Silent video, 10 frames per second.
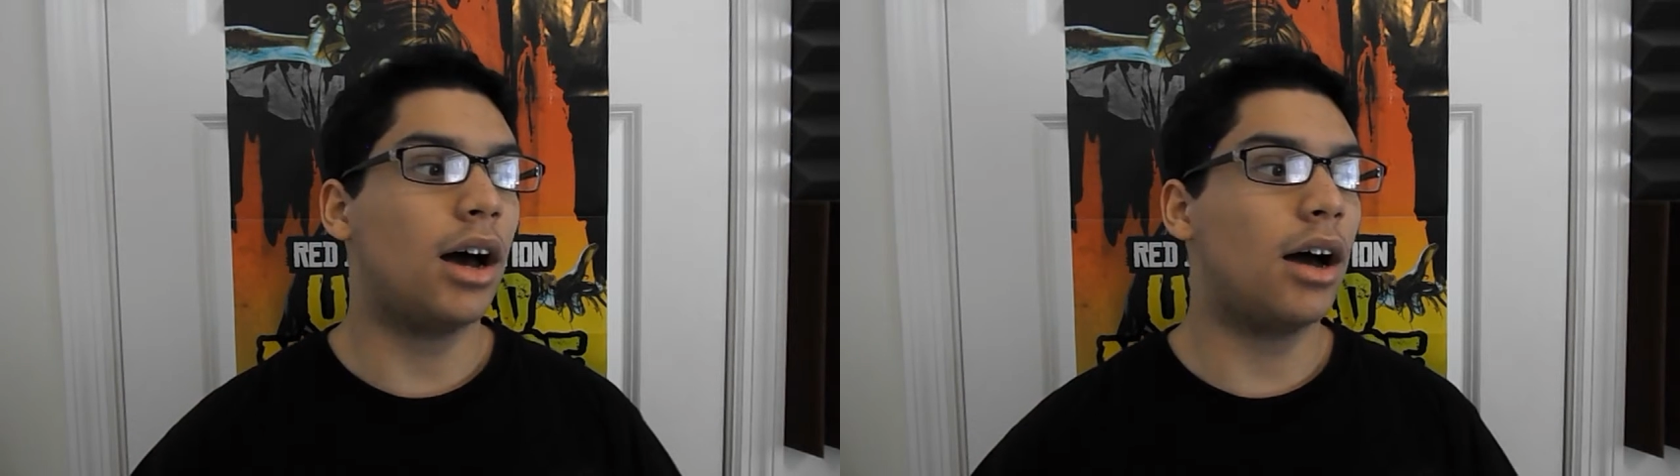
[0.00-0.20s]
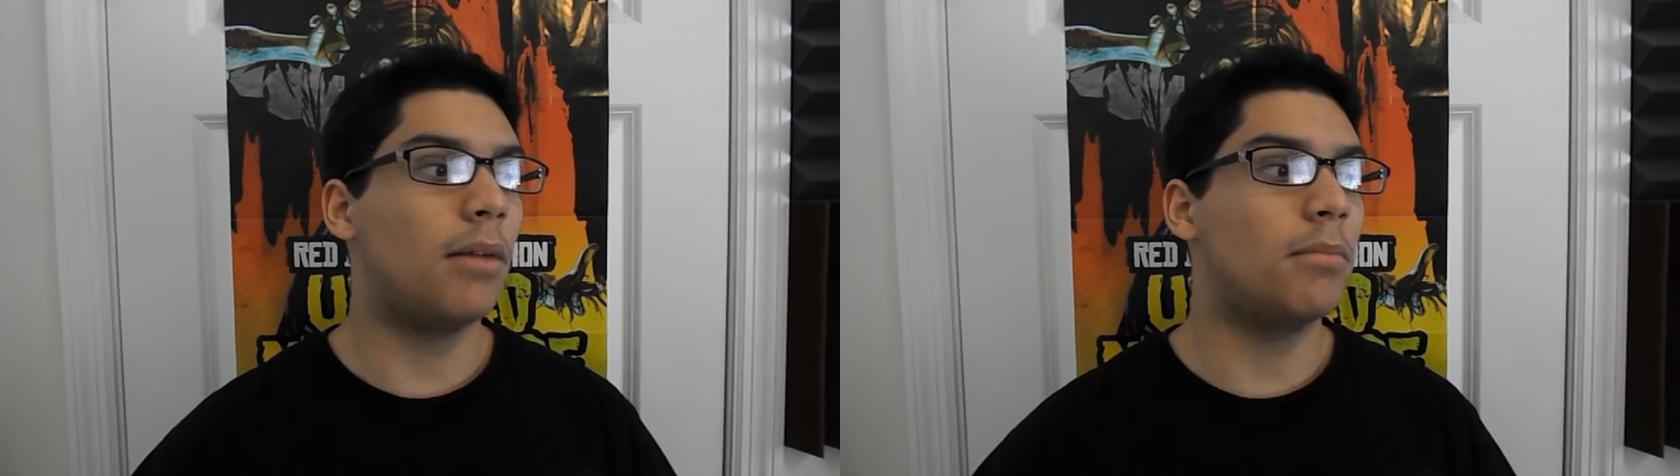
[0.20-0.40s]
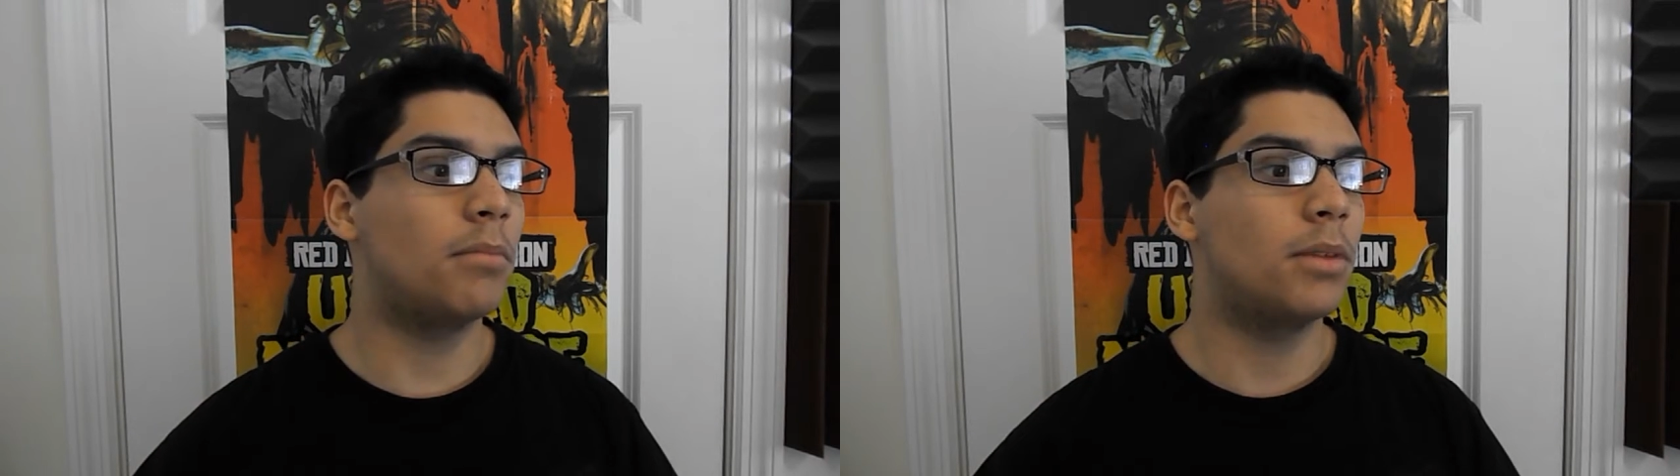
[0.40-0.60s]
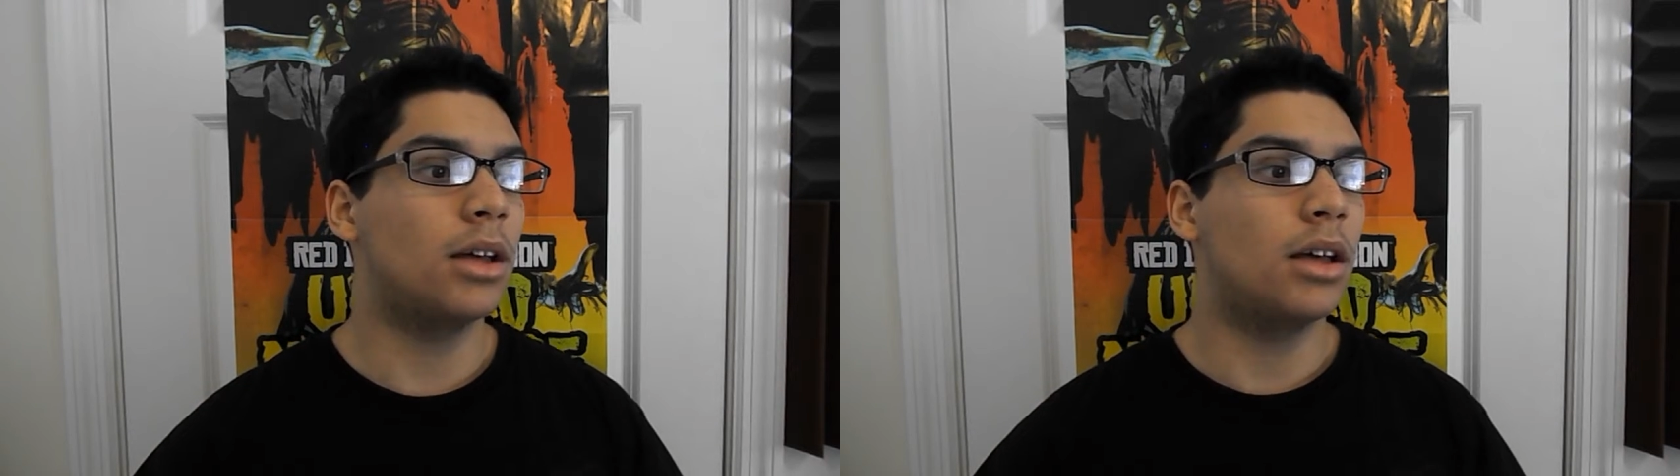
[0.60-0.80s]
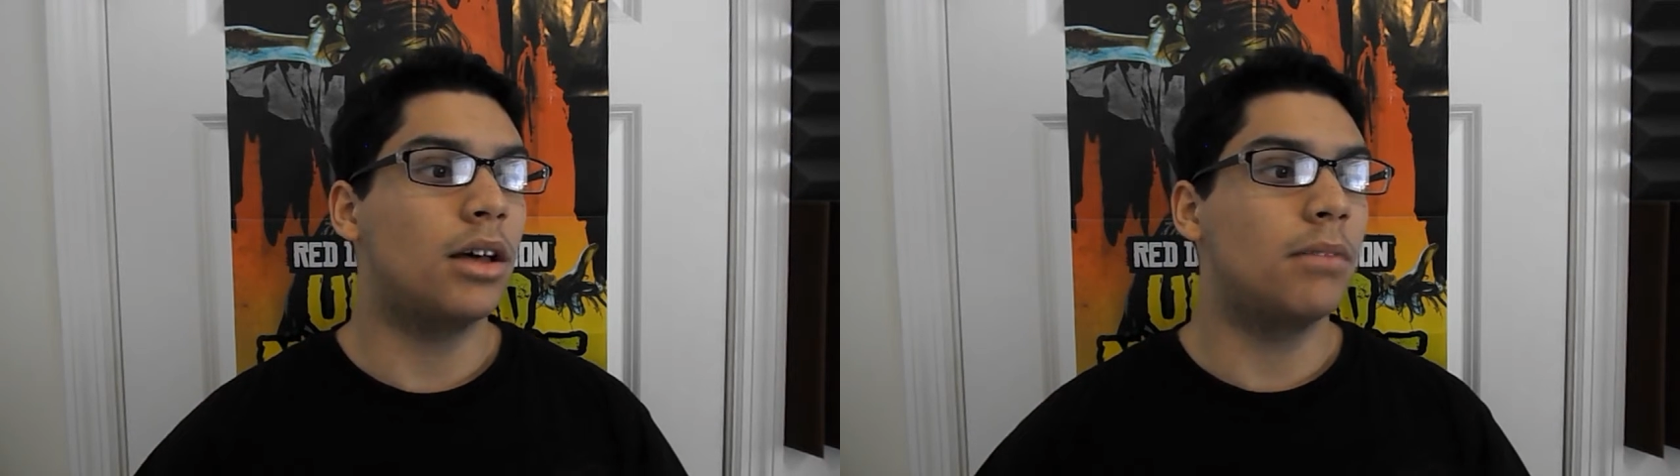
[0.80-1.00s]
Um,
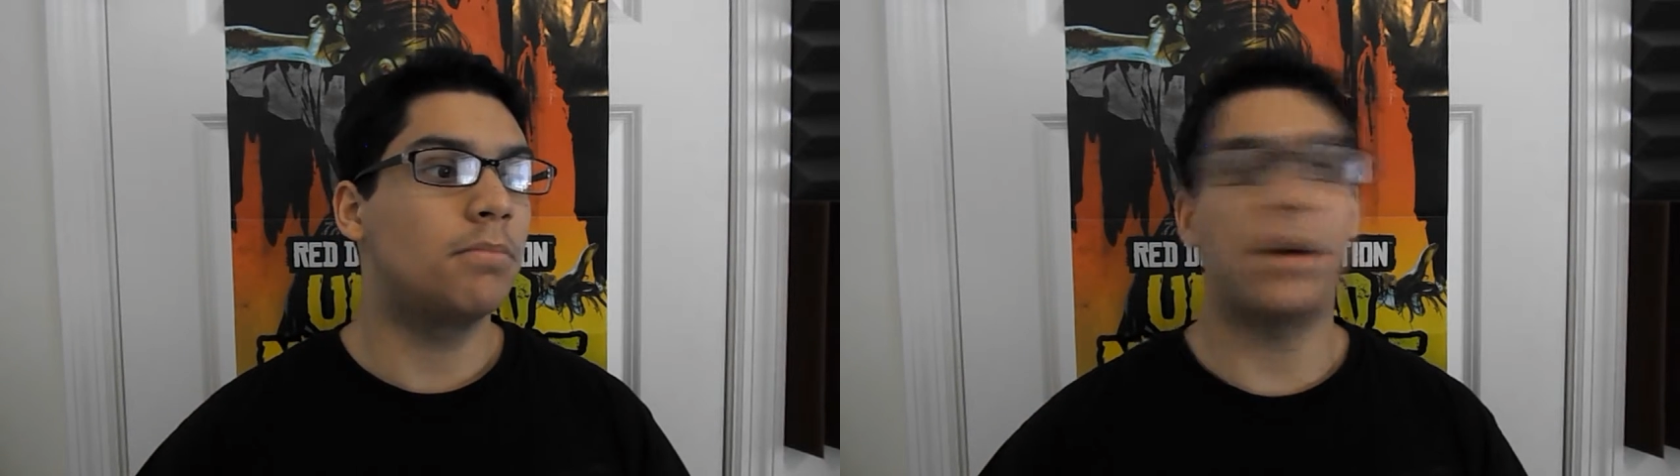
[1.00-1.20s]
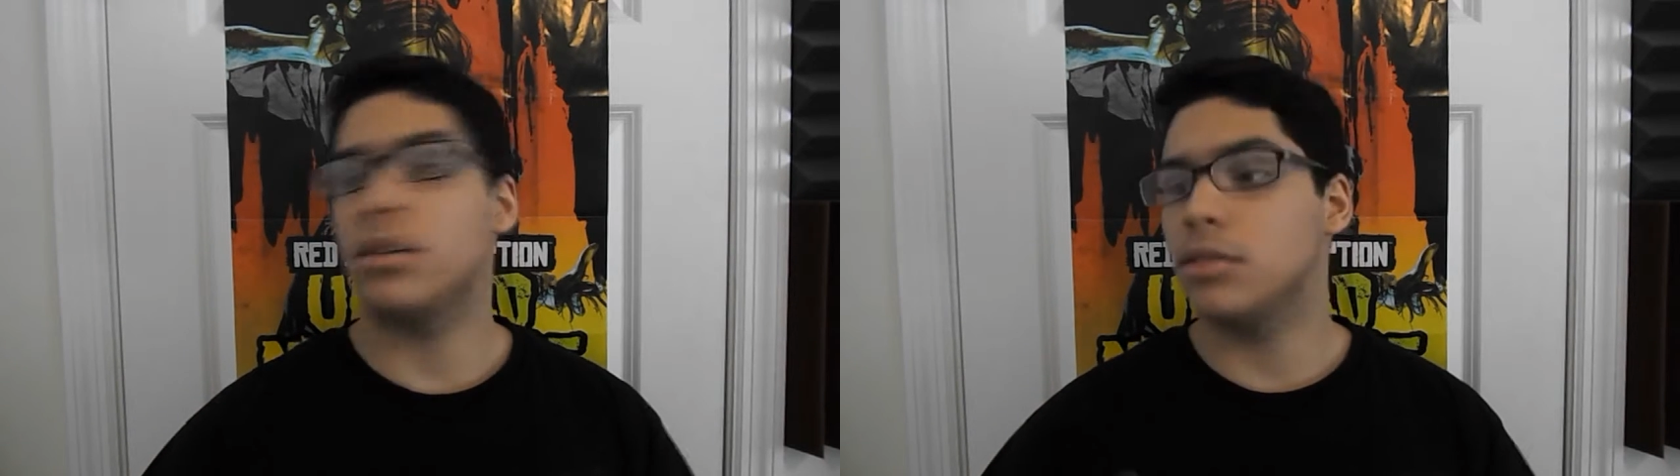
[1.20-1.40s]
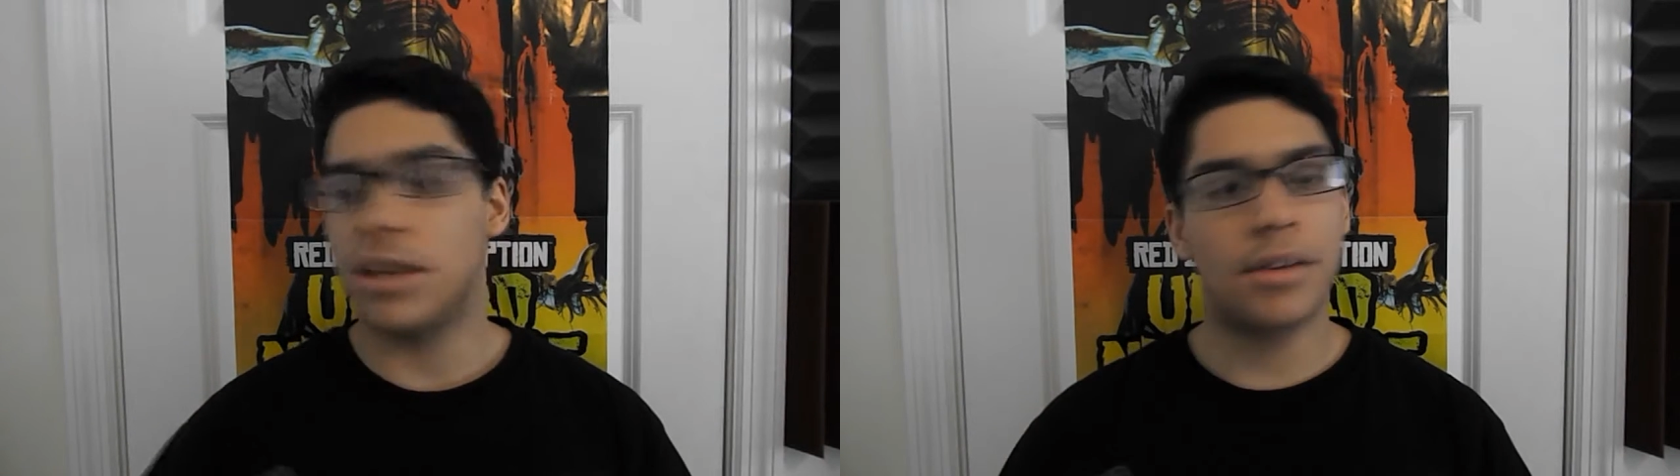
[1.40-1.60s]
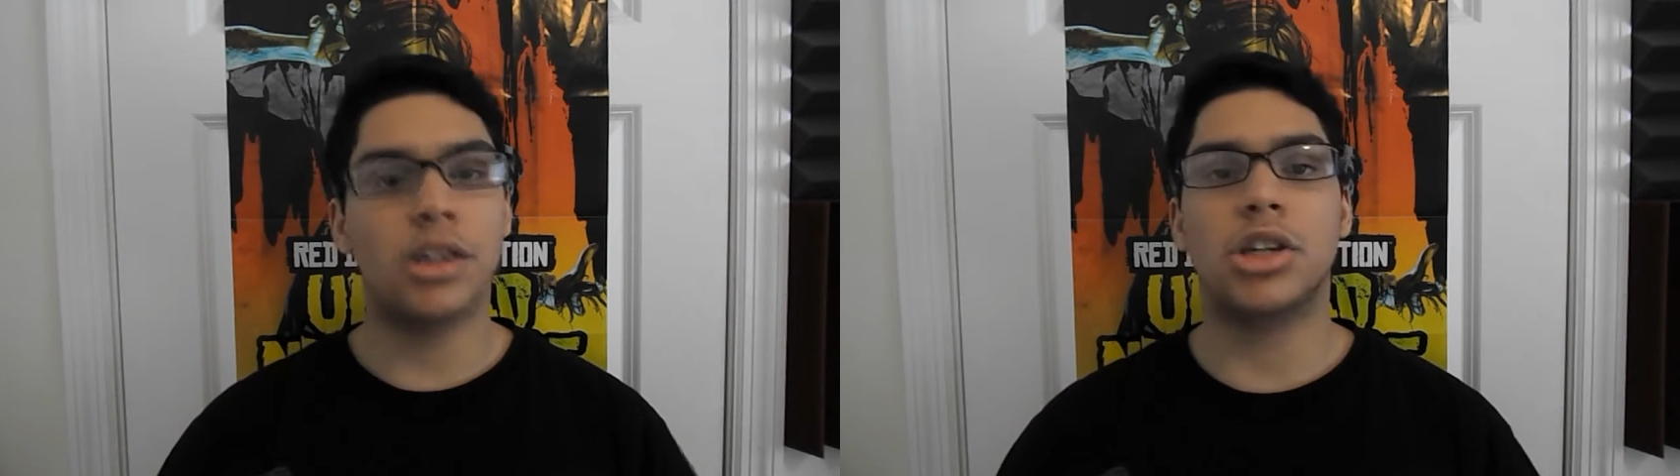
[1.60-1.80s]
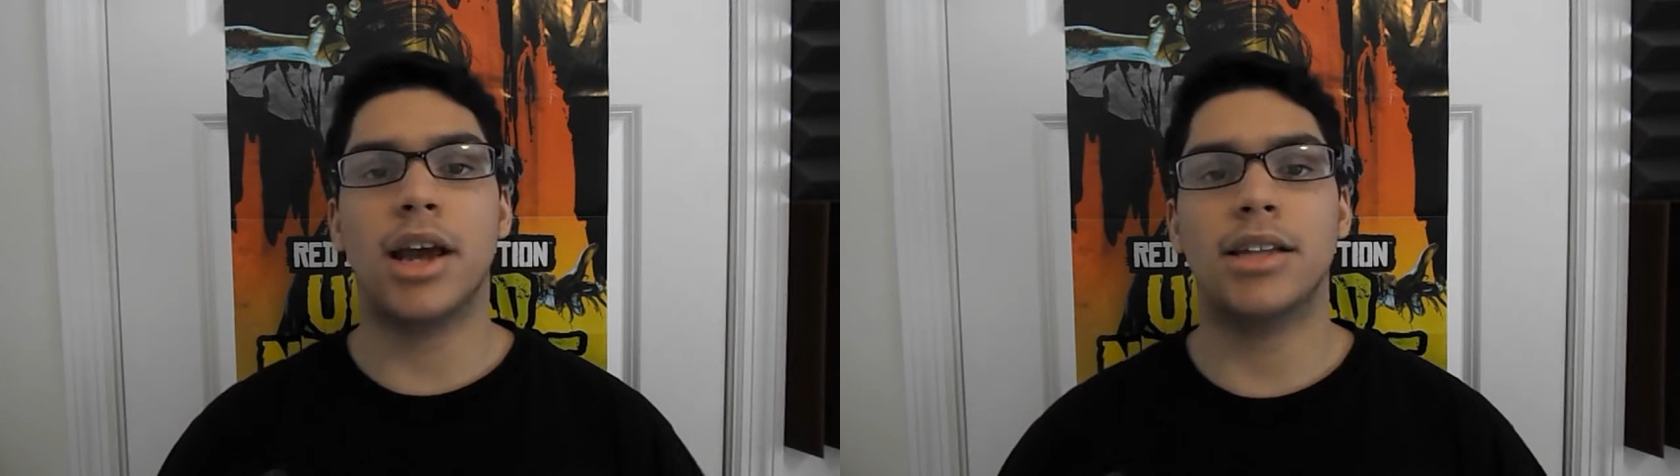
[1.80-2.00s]
but give
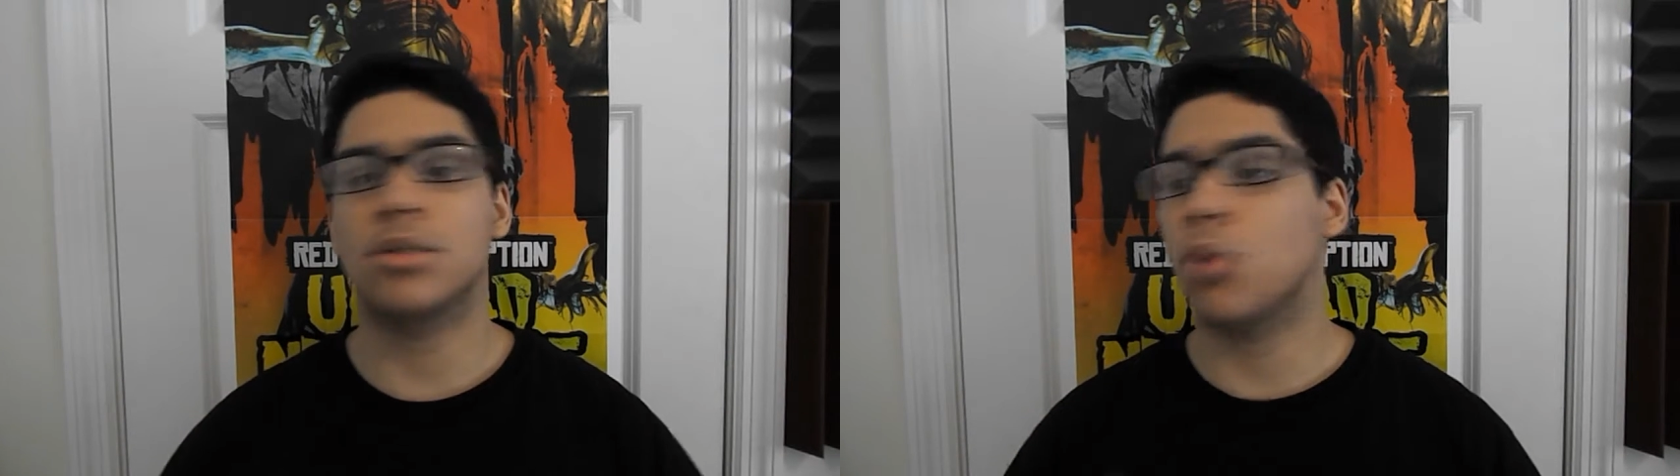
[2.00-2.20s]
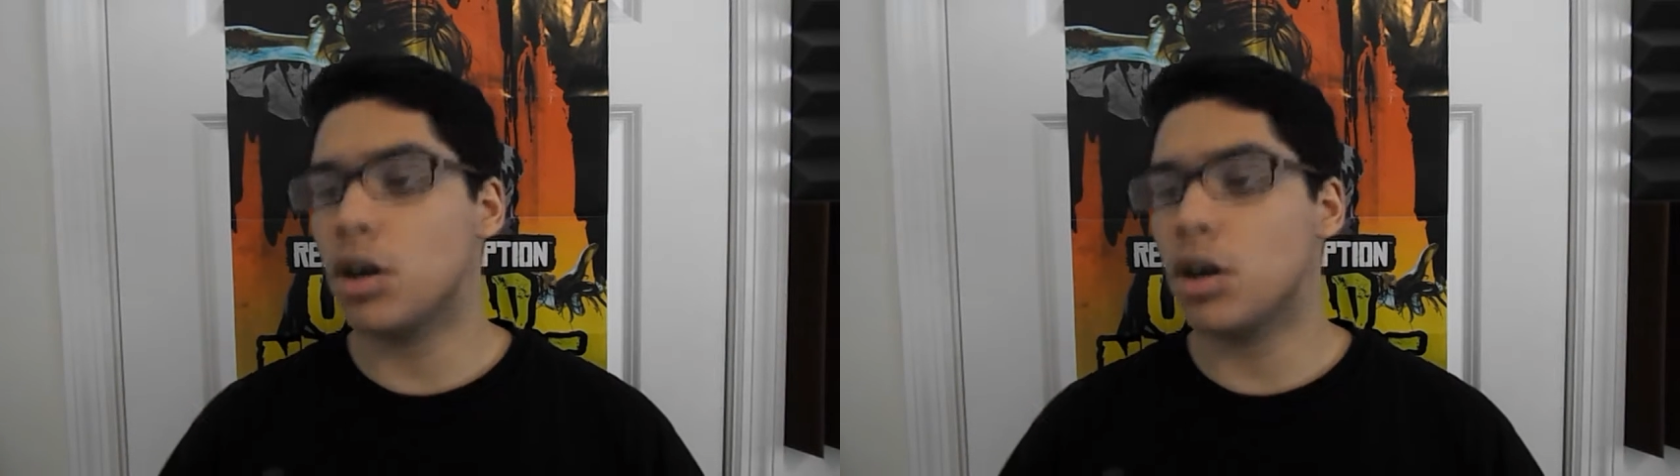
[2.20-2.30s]
it a chance.